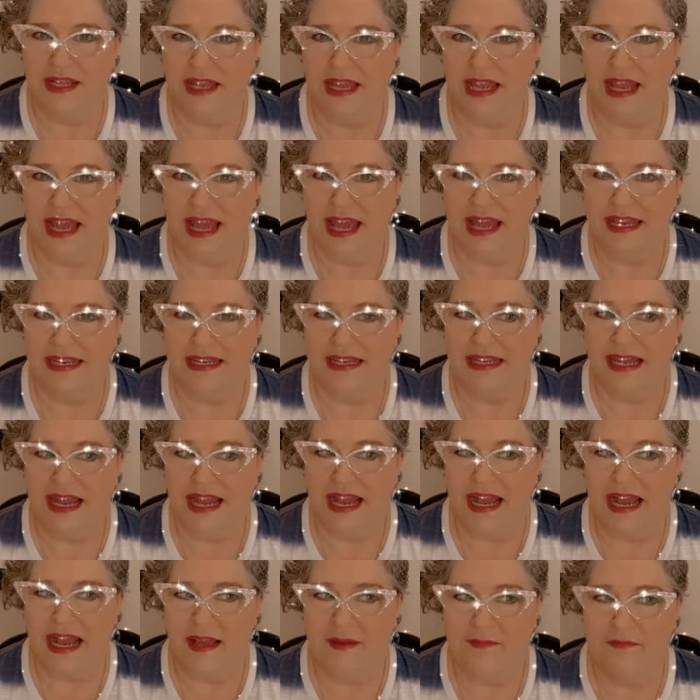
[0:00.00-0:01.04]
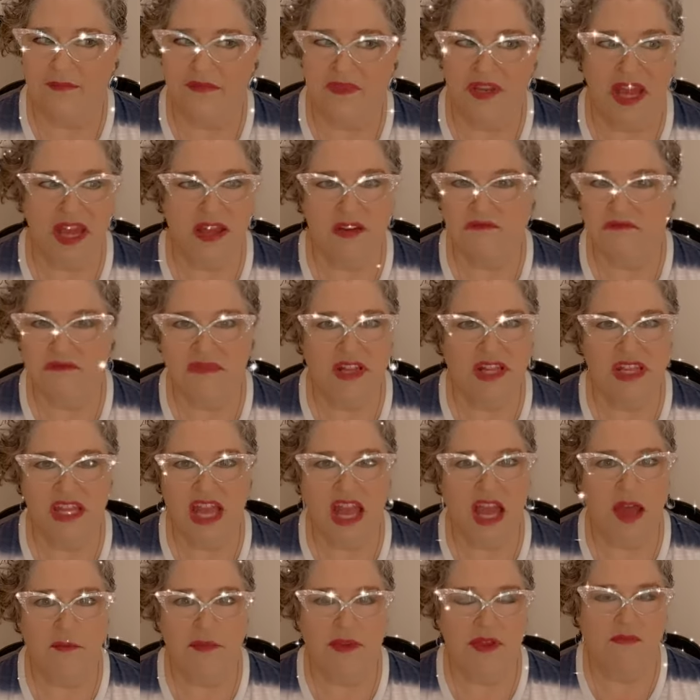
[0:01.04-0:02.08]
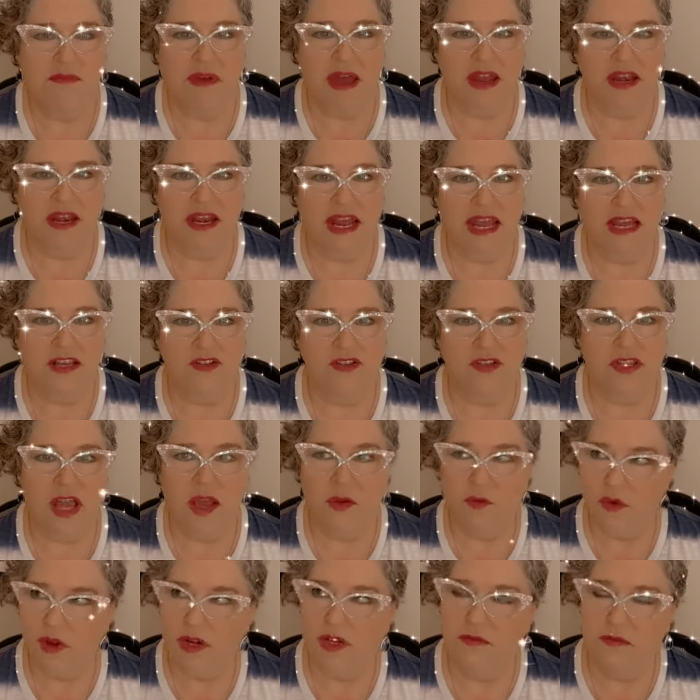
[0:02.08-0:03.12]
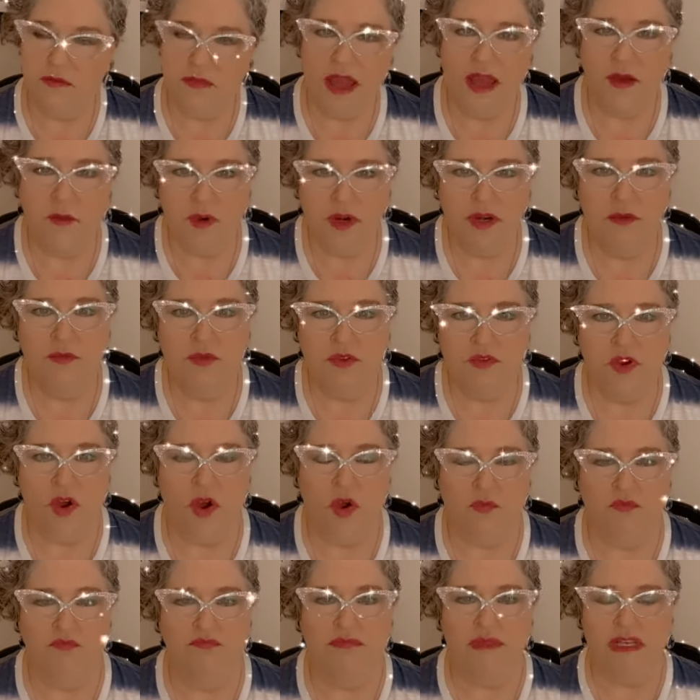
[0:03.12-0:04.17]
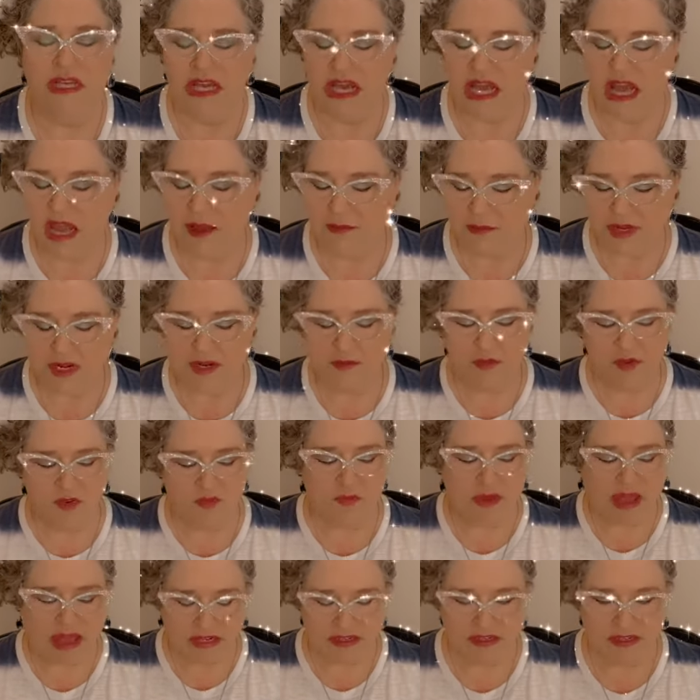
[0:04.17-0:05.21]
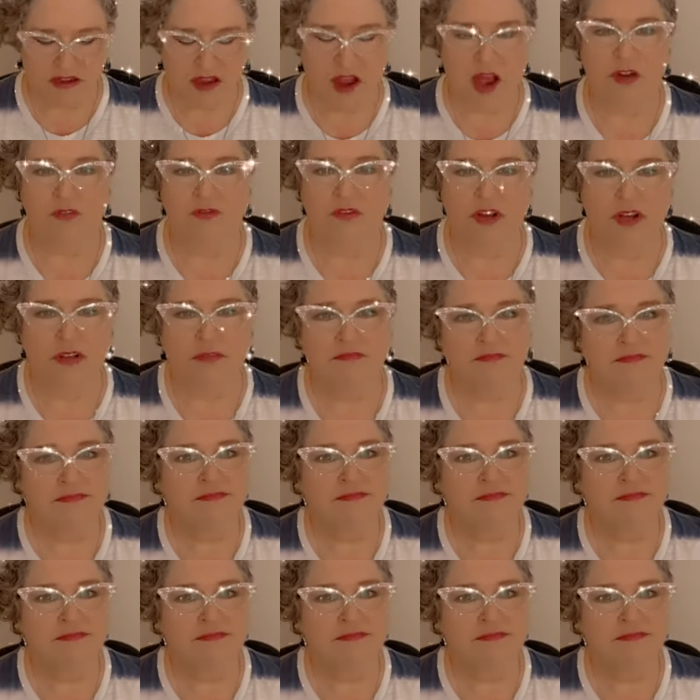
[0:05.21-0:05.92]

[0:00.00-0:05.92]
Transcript: And I'm not really happy about it, actually. I want to move home. I'm going to move back to Conroe.